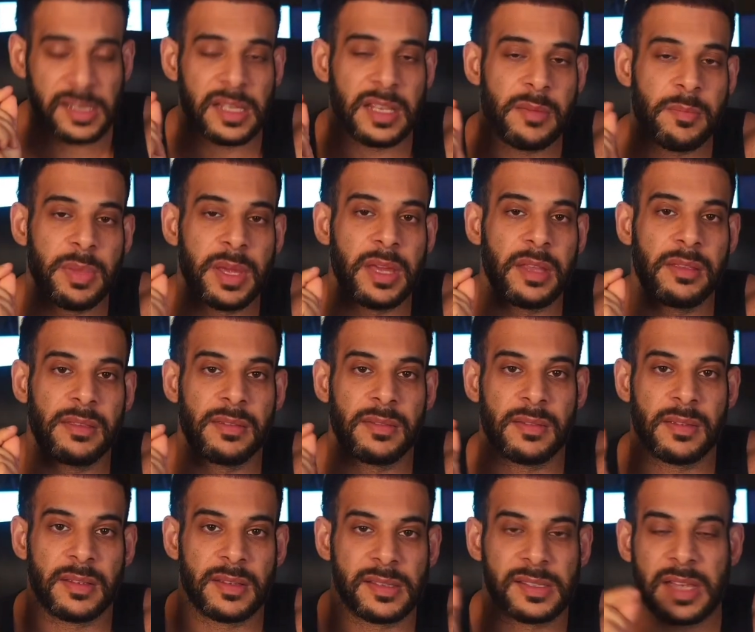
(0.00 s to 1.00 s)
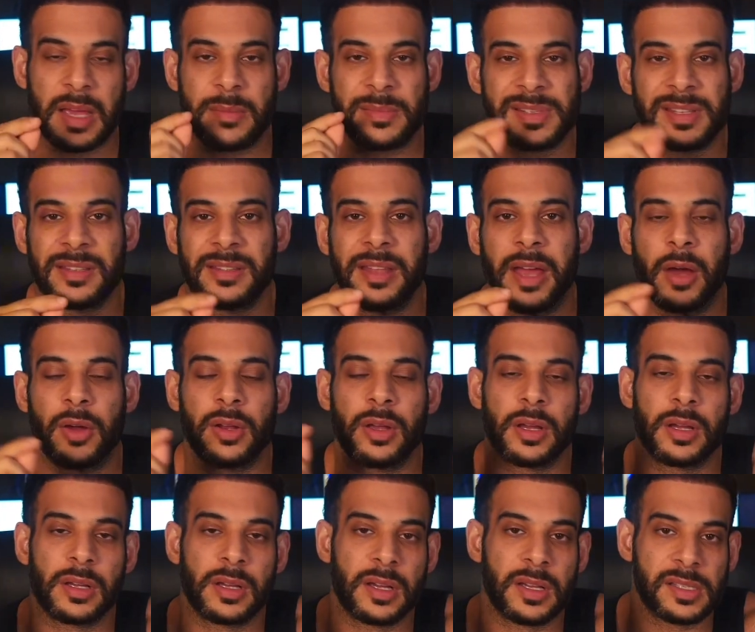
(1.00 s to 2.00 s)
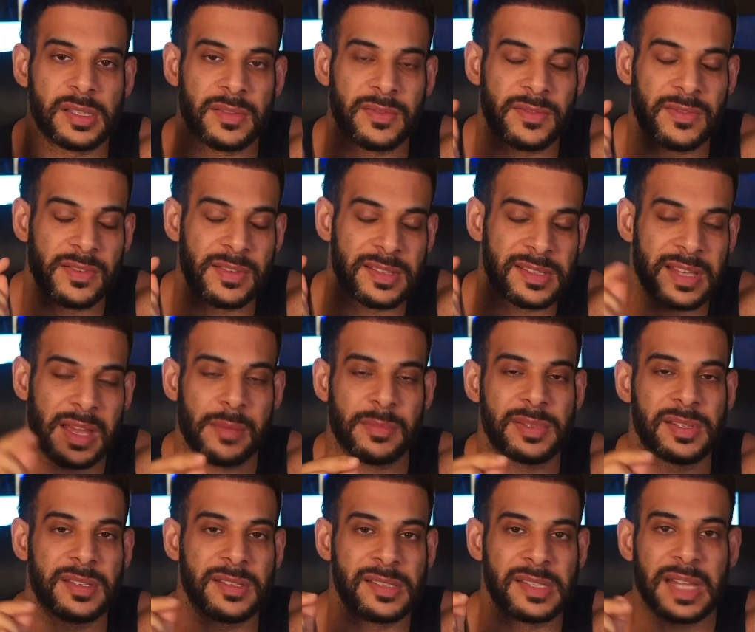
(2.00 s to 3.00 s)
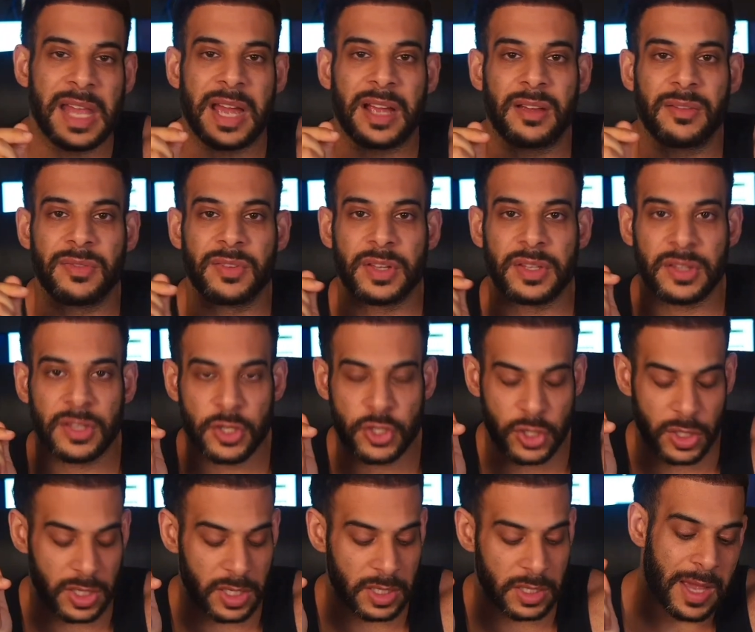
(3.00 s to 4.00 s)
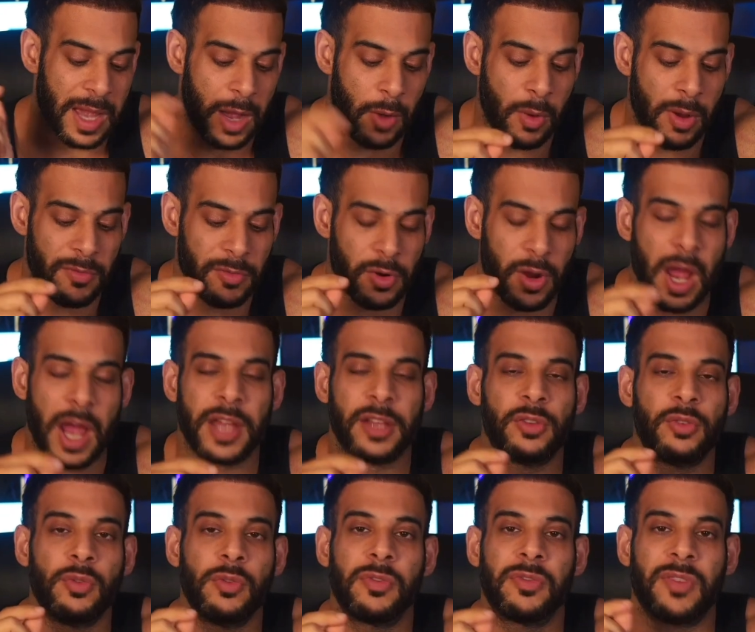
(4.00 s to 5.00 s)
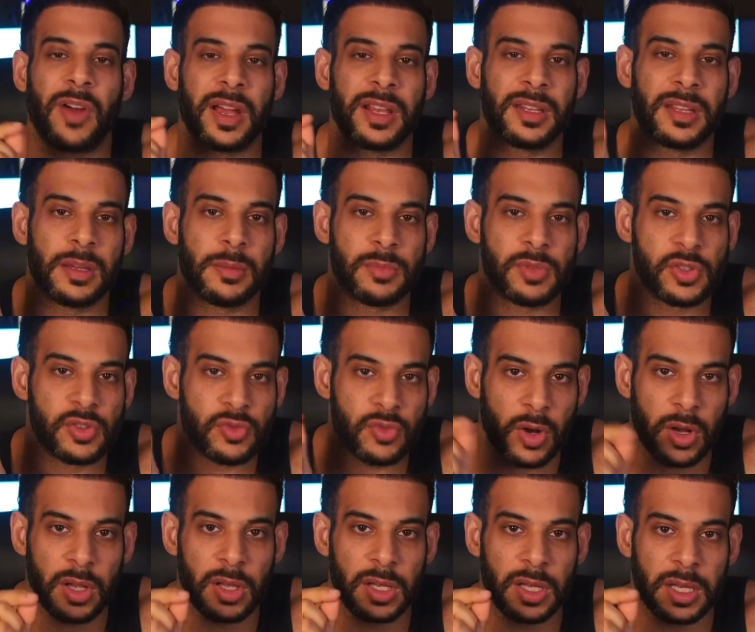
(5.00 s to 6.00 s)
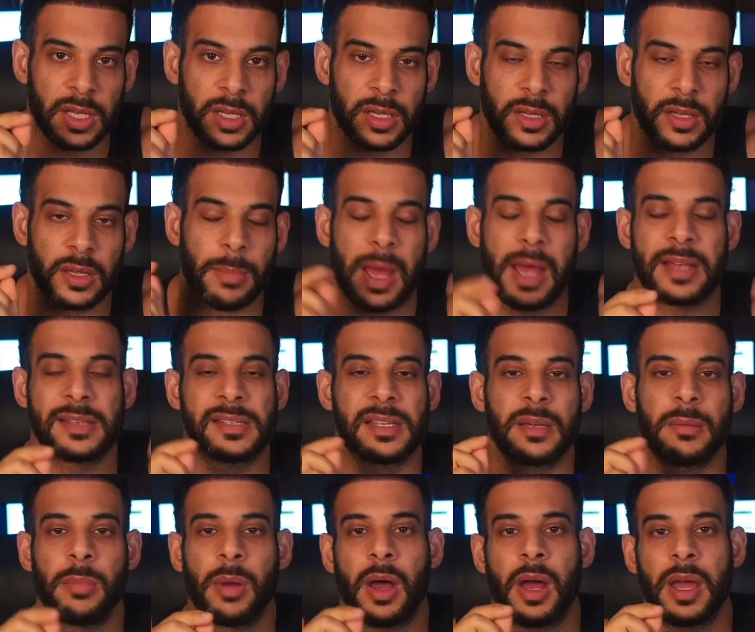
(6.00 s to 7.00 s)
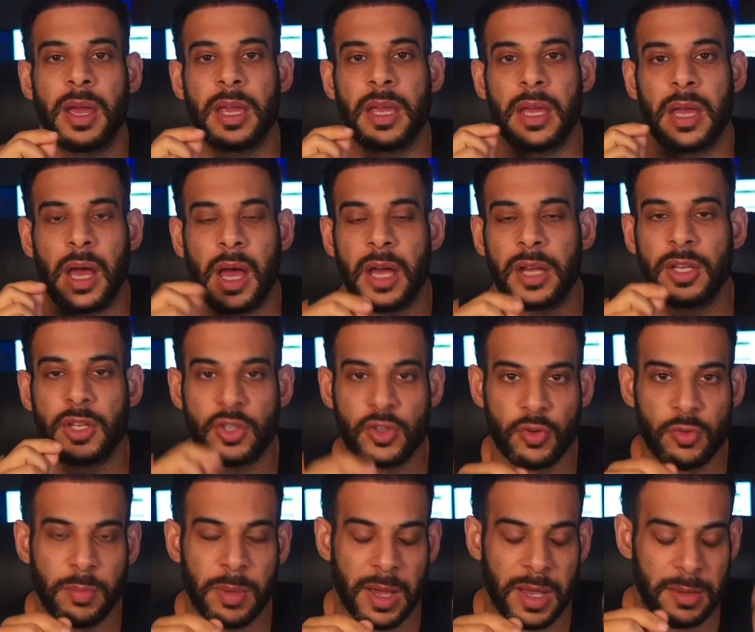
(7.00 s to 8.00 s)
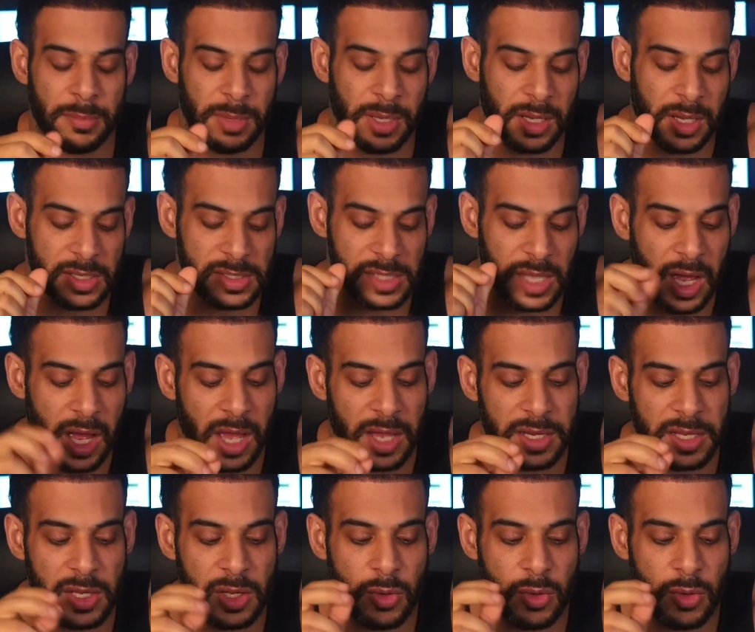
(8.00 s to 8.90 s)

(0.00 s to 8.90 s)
beat Samson Dauda because of Samson's lack of conditioning. However, I do find him struggling passing by Hadi Choopan because Hadi